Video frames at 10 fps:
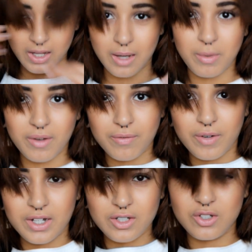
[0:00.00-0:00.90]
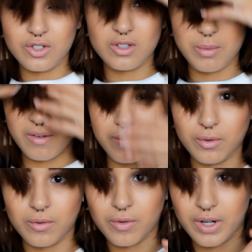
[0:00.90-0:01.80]
And my fringe used to be a
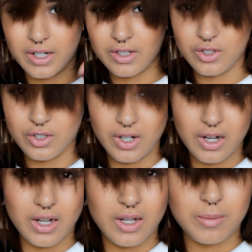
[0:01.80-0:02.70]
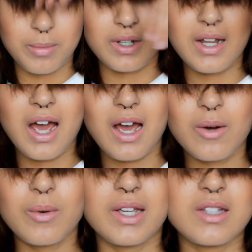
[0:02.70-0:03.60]
full fringe but
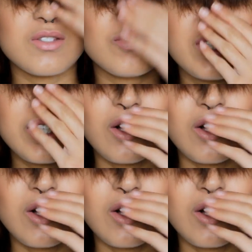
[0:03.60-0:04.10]
now it's really